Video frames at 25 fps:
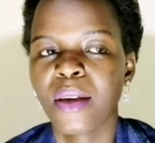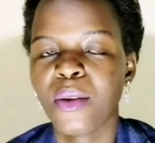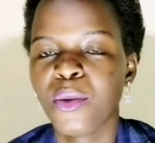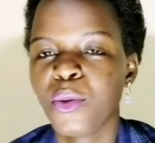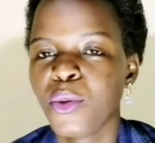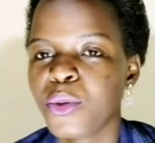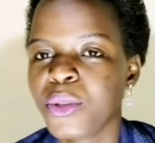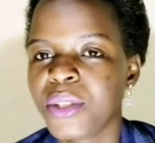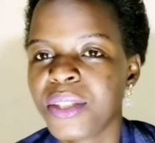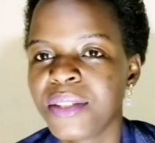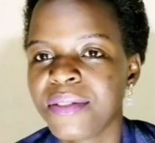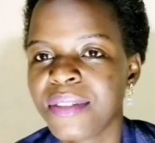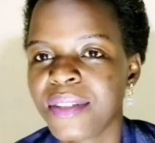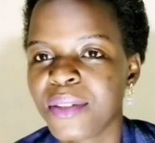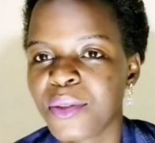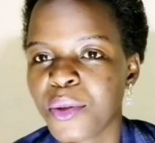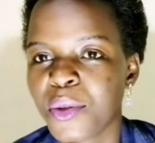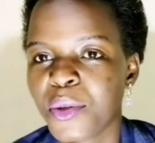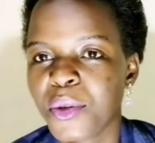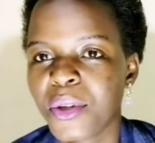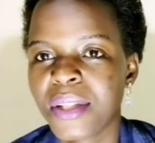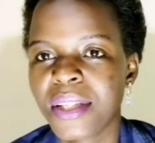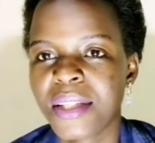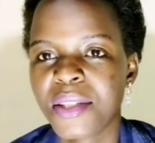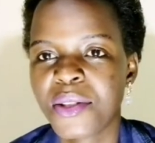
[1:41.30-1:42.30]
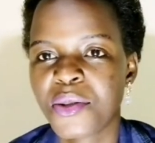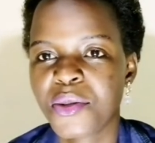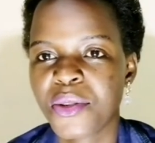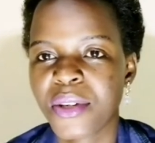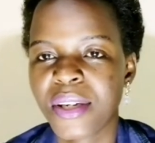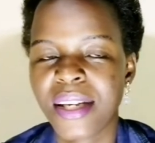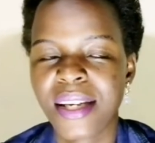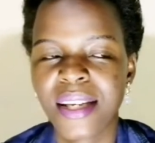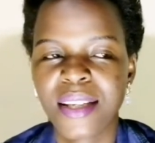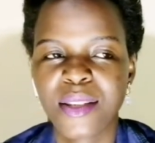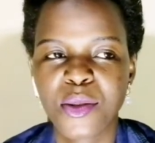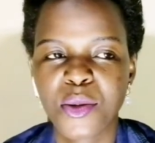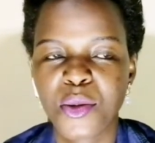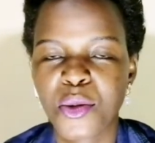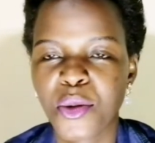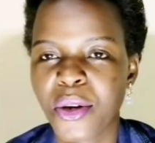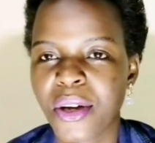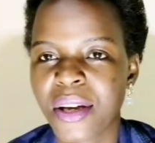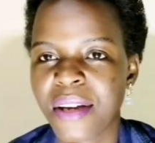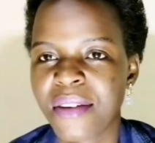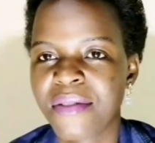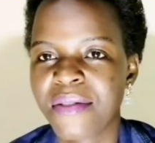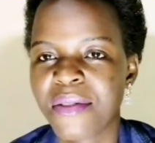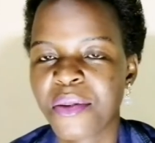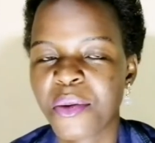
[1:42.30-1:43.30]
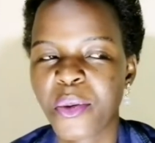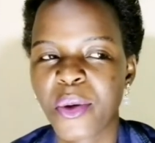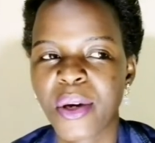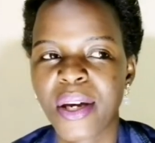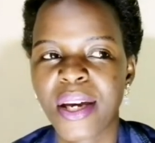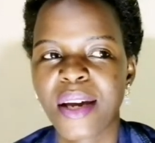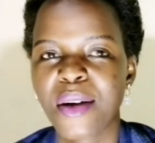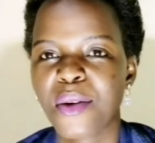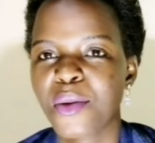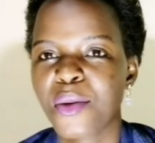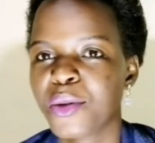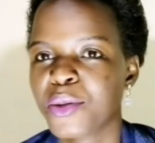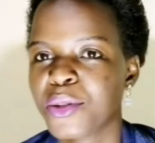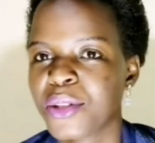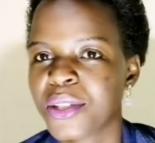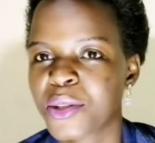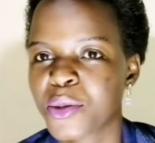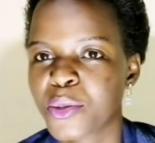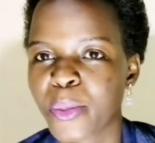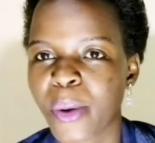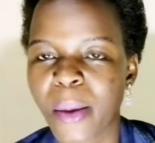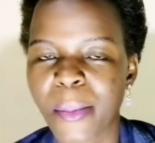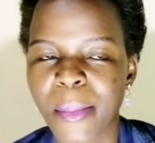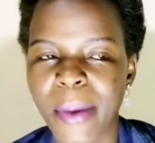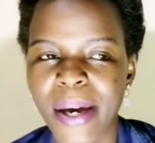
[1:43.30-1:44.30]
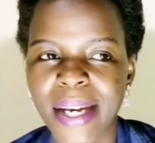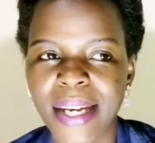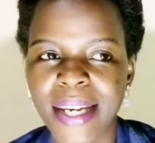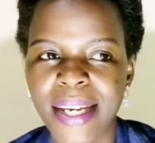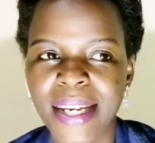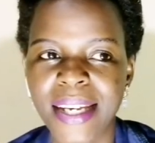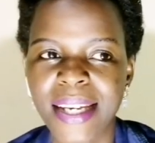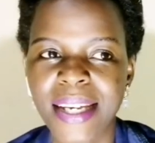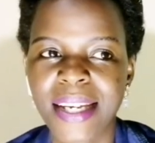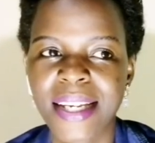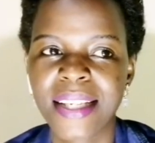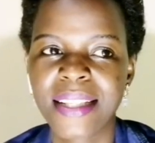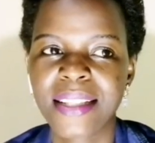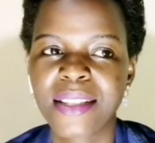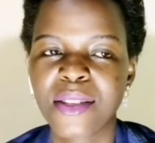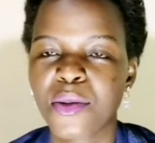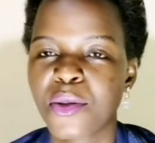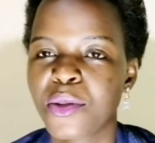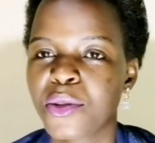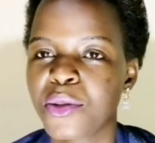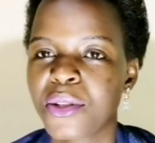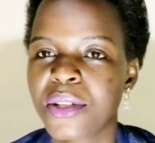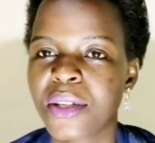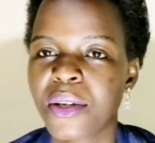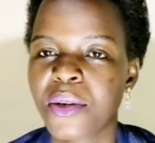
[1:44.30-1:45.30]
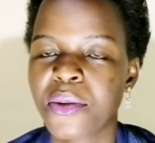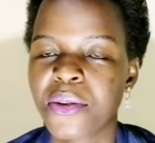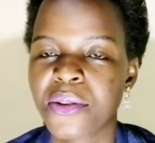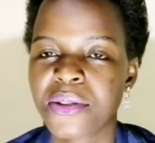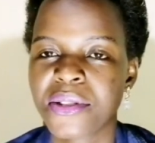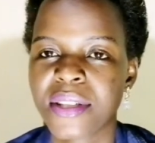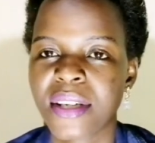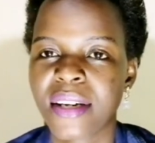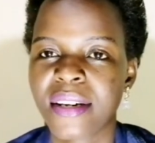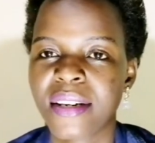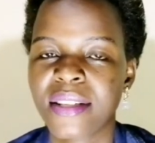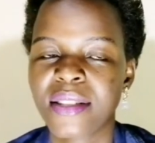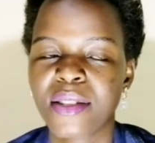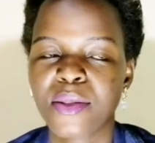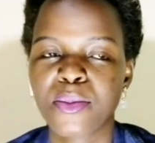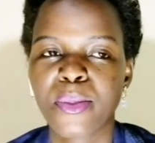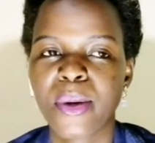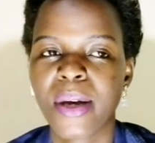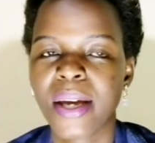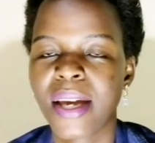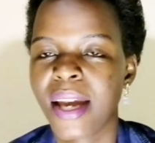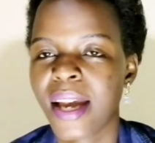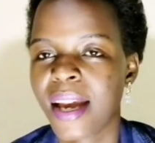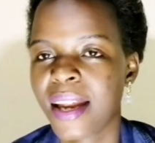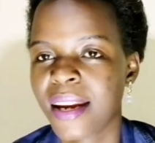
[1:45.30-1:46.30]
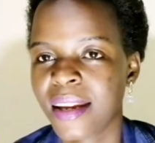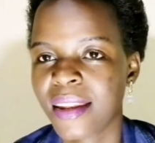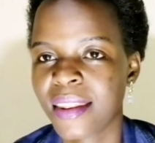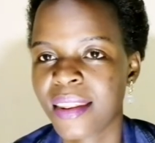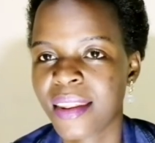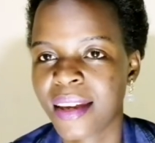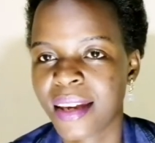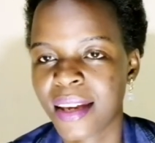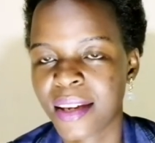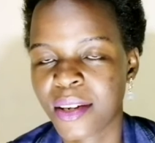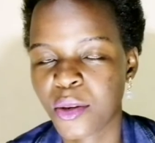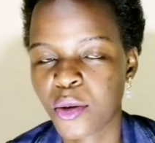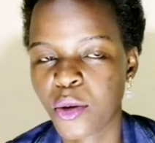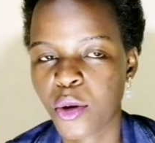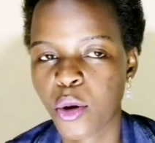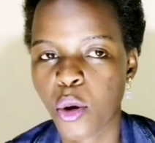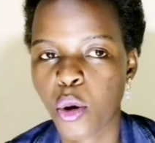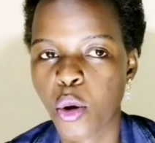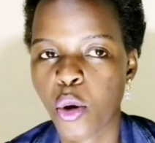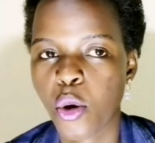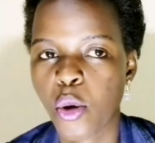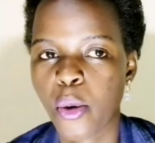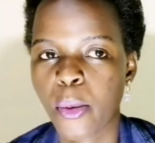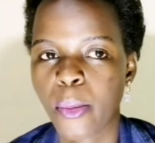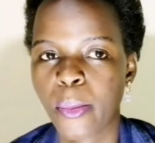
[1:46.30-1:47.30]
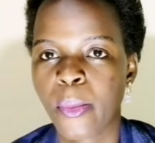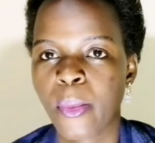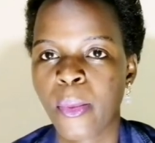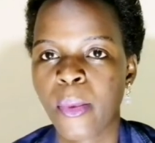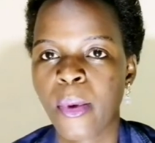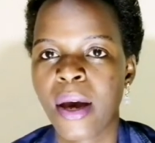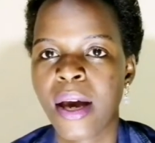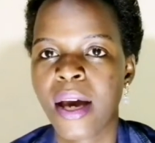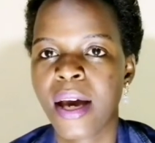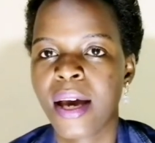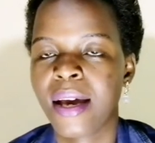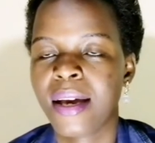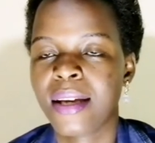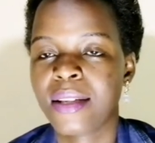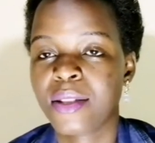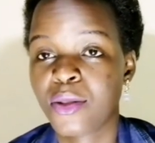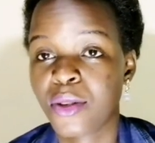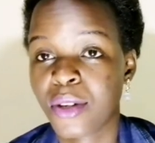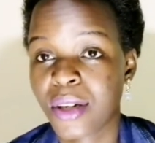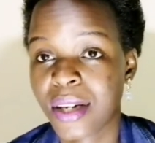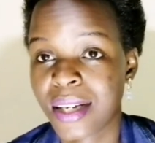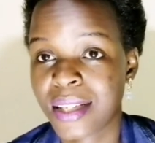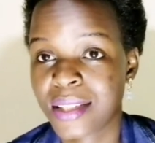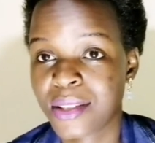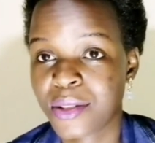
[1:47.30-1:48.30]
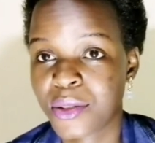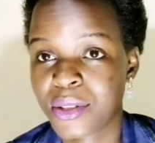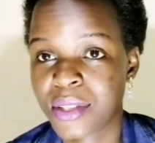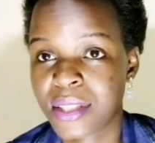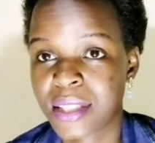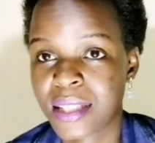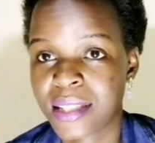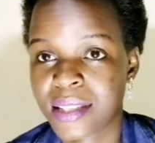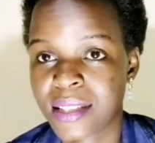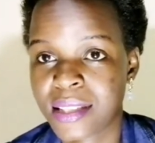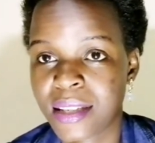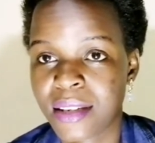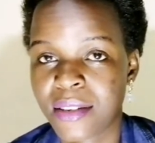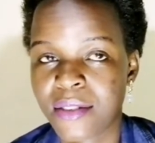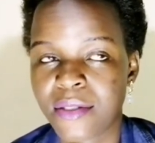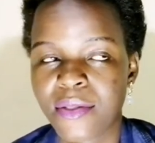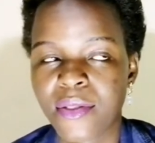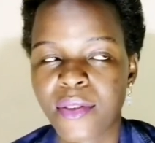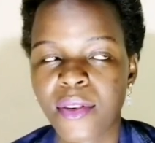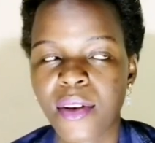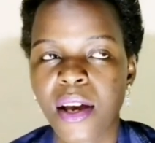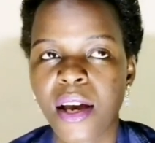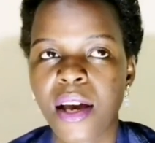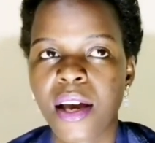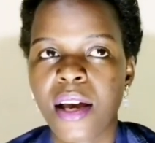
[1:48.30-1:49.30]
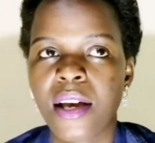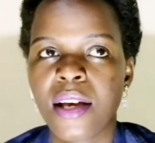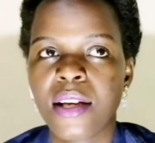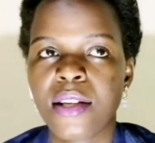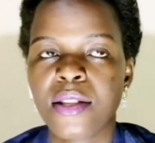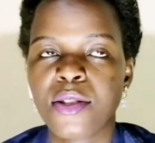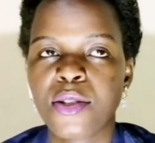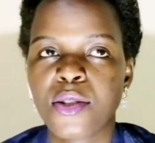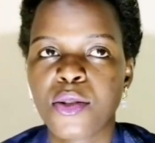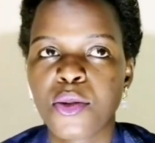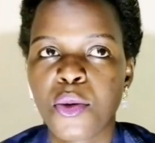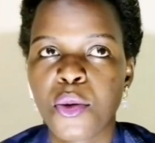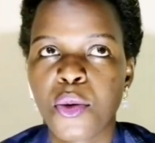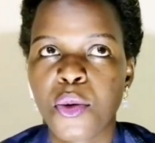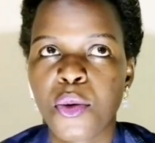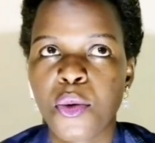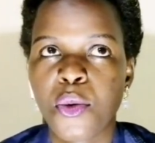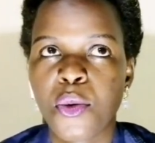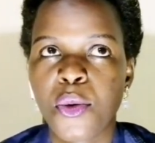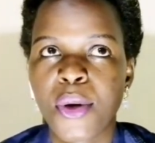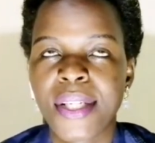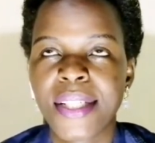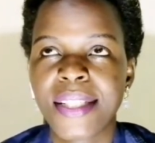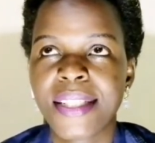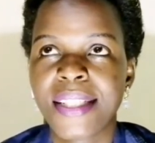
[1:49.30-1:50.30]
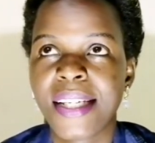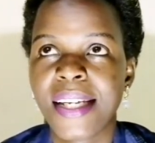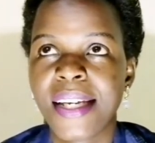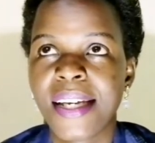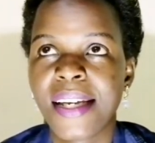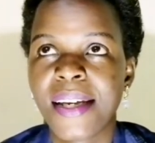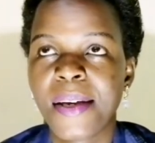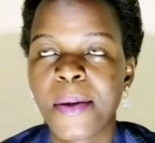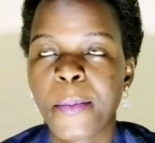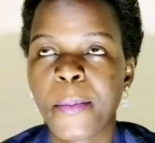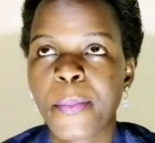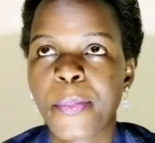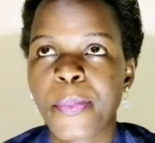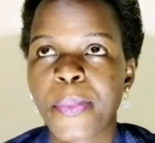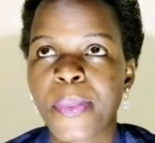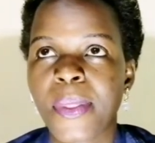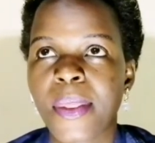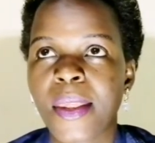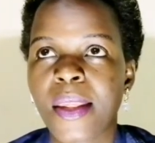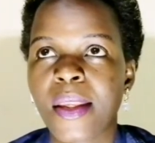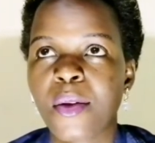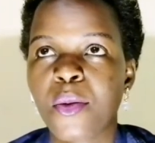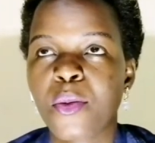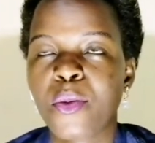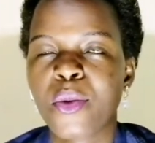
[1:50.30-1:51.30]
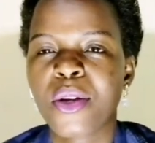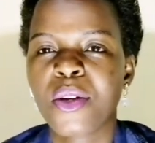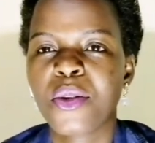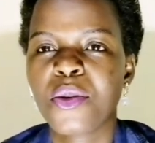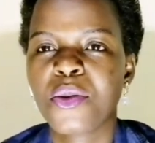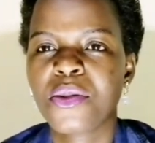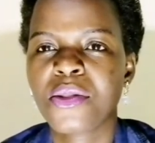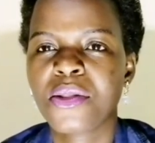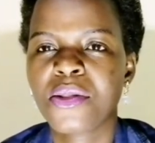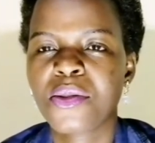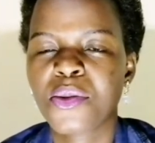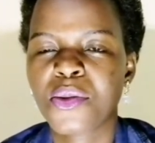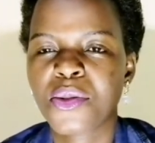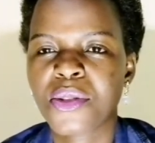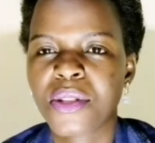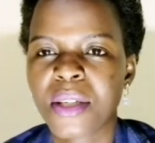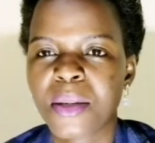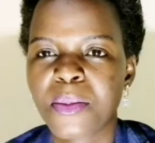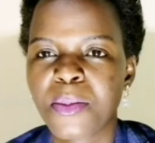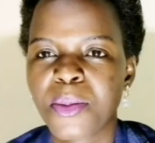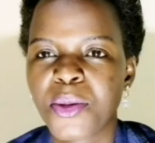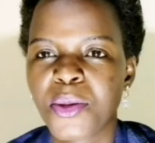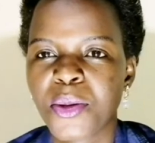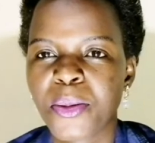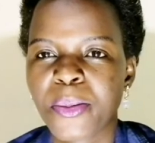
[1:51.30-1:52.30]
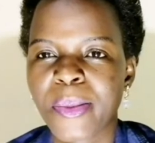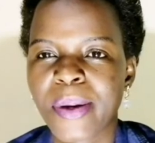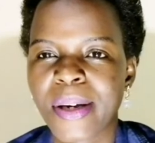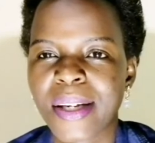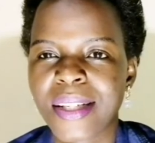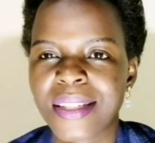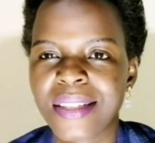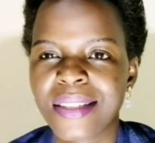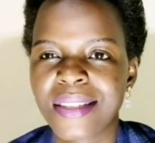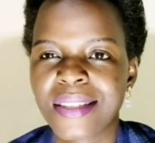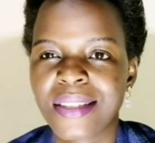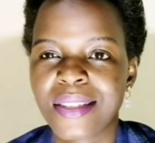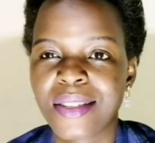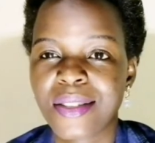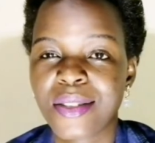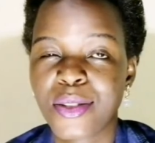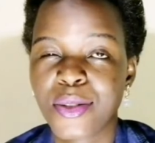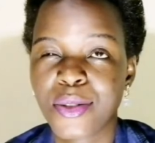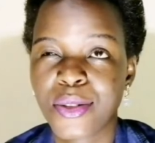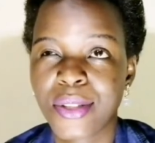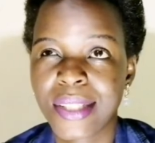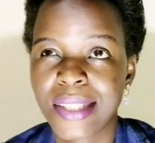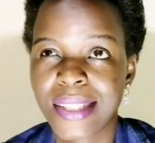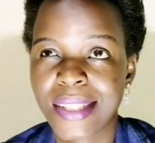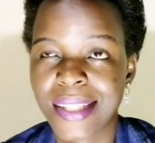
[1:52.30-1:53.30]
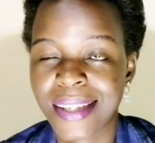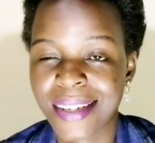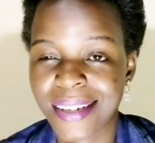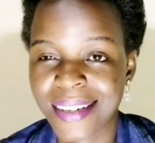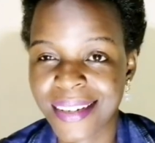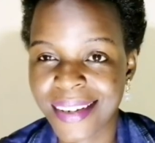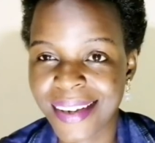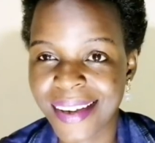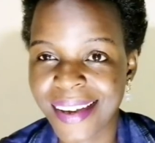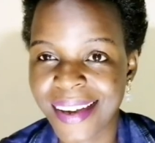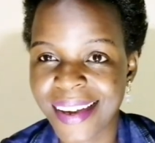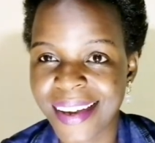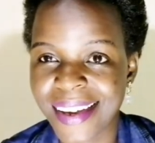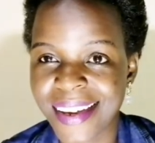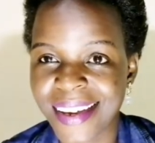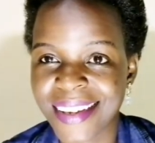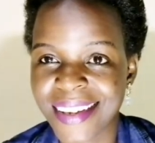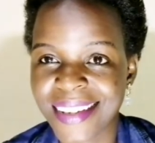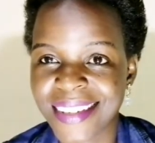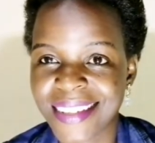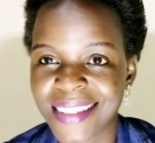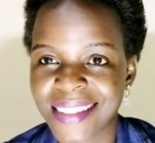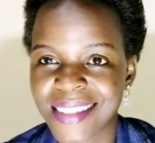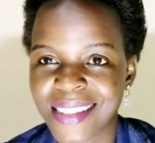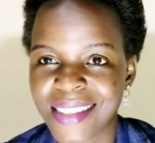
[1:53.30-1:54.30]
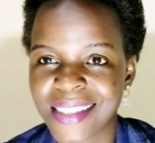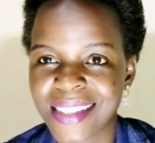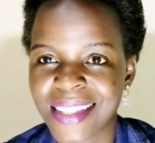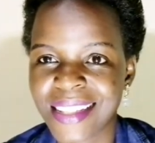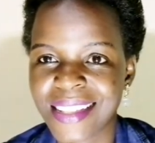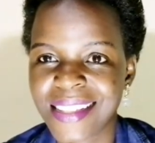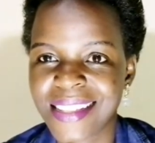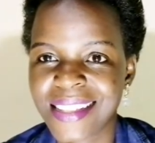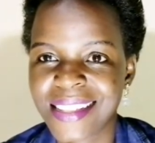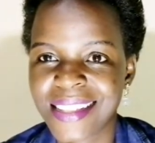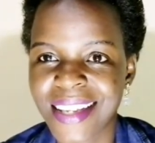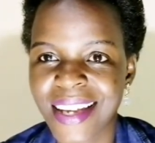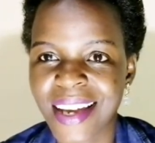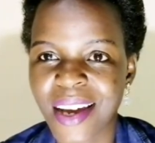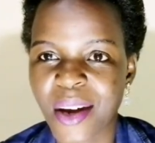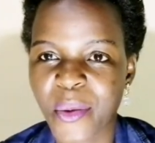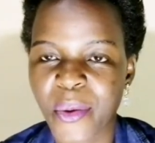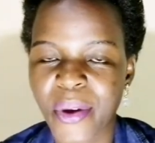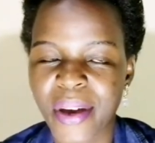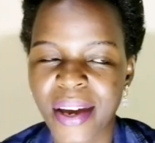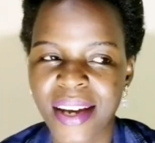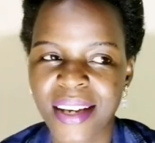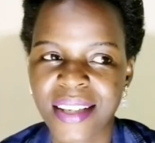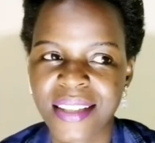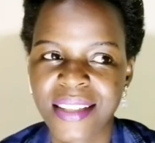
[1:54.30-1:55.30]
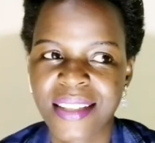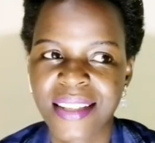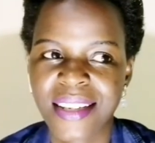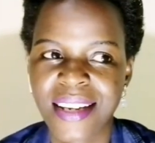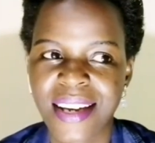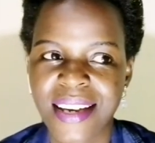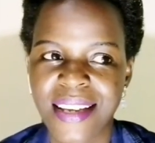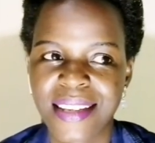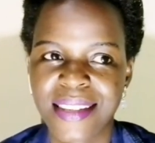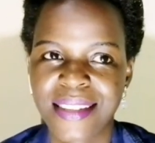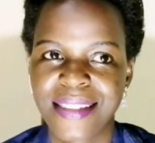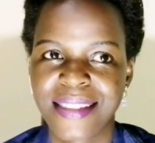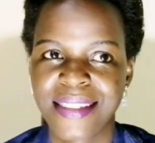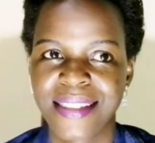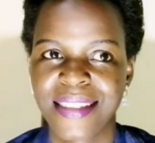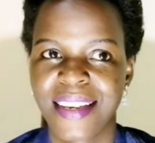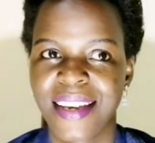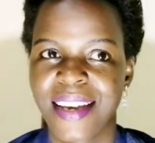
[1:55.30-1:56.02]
You could even walk on the street, go everywhere, go to the supermarket, go to the groceries, buy anything and go home, as long as you stay safe. So one day, we used to sleep too much during the day and stay awake at night.